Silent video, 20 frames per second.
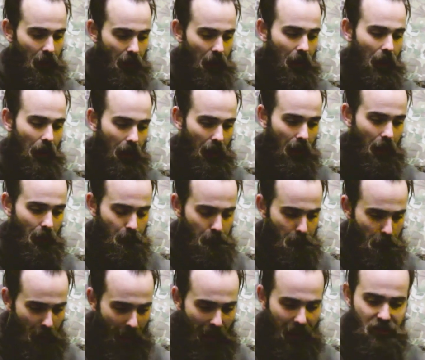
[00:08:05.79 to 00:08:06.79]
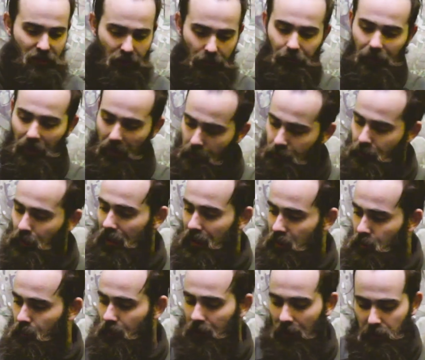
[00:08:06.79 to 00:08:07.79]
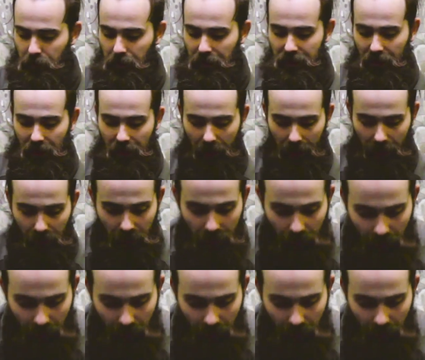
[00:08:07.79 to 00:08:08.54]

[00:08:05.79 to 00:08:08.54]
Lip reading: I'm massively impressed with this piece of kit.